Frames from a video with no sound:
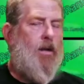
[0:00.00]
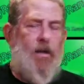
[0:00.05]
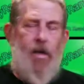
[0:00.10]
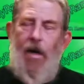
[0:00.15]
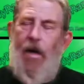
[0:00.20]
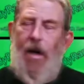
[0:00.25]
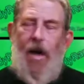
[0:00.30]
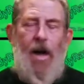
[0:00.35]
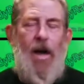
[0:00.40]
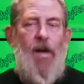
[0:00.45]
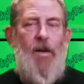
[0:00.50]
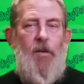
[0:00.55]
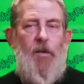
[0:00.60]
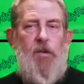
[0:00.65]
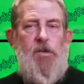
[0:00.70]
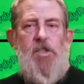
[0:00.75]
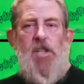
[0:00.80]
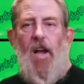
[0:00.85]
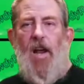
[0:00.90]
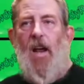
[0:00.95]
I
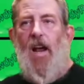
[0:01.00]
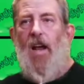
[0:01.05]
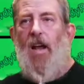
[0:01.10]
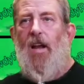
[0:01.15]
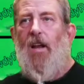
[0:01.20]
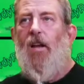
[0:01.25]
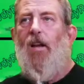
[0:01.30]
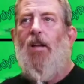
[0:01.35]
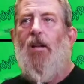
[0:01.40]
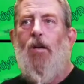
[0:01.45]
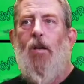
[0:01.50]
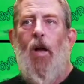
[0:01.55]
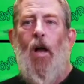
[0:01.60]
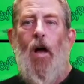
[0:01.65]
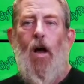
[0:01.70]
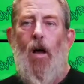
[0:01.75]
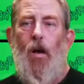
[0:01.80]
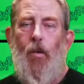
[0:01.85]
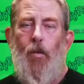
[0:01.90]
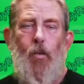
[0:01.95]
understand
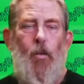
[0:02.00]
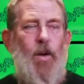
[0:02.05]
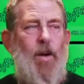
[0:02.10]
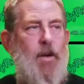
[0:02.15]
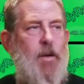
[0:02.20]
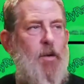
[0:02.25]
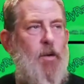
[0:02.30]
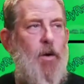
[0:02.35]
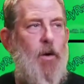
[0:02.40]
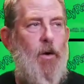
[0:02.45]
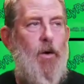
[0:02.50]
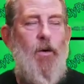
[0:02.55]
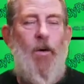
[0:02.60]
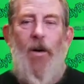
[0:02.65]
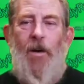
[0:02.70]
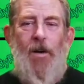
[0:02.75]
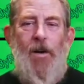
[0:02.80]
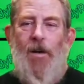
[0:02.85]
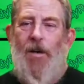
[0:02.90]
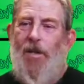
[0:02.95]
when you're
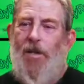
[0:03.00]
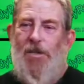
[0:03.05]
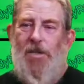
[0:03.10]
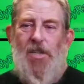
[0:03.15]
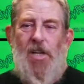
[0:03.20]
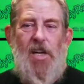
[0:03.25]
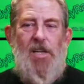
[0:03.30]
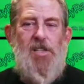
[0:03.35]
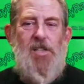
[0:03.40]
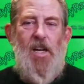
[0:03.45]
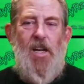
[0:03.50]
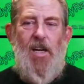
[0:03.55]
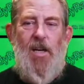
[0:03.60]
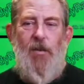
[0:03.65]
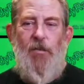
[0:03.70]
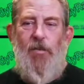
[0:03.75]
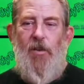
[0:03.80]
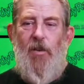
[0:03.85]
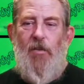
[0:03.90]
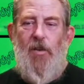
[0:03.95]

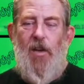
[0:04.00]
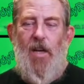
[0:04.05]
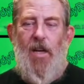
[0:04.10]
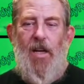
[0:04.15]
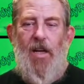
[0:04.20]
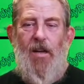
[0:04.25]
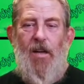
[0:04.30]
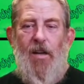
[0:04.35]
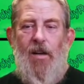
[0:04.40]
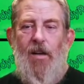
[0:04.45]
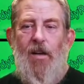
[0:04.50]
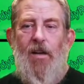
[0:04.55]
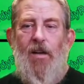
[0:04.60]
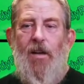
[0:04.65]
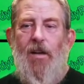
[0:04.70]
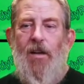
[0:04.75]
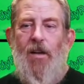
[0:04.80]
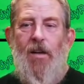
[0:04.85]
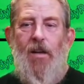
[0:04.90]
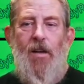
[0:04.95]
16, 15,
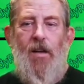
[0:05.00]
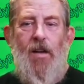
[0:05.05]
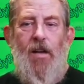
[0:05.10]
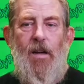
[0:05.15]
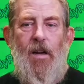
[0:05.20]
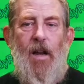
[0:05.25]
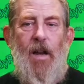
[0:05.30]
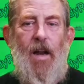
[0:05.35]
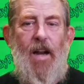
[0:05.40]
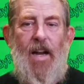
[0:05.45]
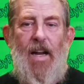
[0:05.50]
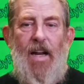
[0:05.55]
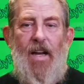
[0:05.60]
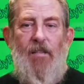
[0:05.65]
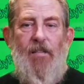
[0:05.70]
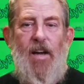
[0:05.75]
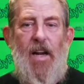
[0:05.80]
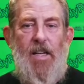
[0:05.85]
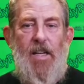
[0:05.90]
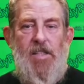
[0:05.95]

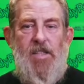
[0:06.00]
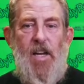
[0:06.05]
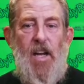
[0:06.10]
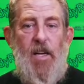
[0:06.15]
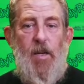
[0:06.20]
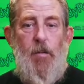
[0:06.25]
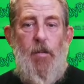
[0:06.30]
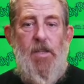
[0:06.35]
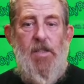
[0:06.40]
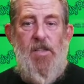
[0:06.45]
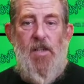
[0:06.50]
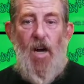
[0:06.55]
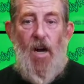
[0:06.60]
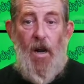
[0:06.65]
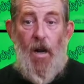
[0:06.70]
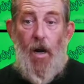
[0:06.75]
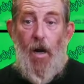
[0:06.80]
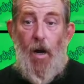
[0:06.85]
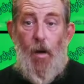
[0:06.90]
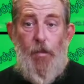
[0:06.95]
a vasectomy is not
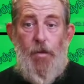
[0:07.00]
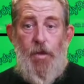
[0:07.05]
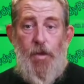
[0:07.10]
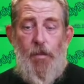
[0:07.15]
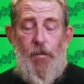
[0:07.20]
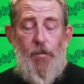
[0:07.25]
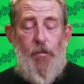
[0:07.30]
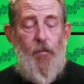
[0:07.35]
an option.